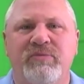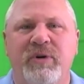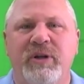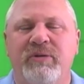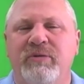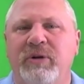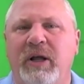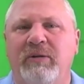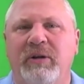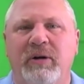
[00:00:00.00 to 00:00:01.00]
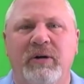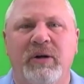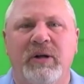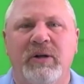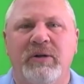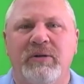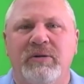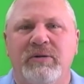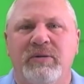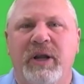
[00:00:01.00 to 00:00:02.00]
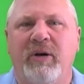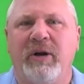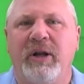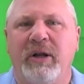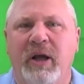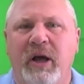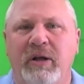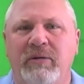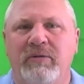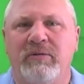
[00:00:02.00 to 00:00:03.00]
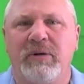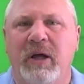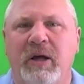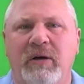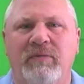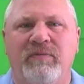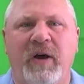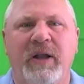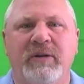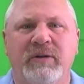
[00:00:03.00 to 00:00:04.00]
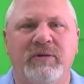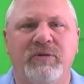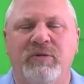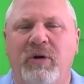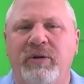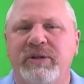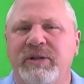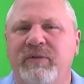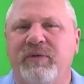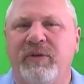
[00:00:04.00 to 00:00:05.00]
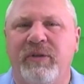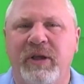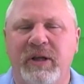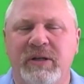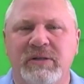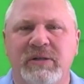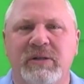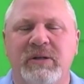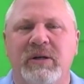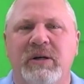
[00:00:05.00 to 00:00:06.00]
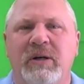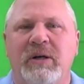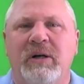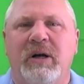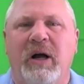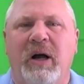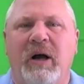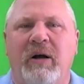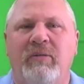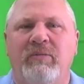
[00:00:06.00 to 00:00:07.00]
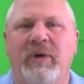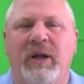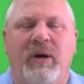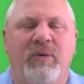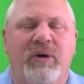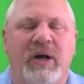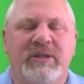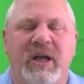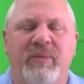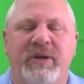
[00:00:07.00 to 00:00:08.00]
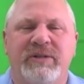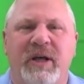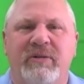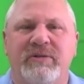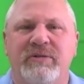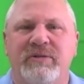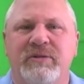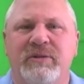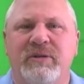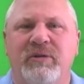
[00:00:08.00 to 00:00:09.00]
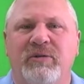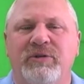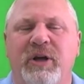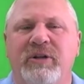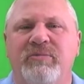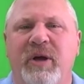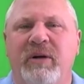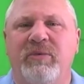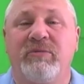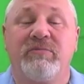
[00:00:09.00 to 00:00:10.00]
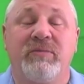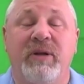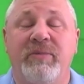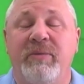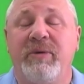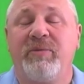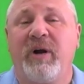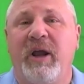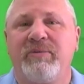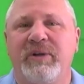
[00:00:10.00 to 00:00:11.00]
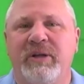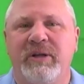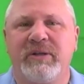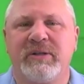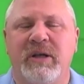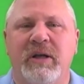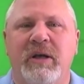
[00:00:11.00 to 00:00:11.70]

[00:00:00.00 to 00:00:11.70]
What are you doing out there carrying a gun, fighting, doing all these different things? And I realize that may sound a little judgmental, but maybe perhaps it is.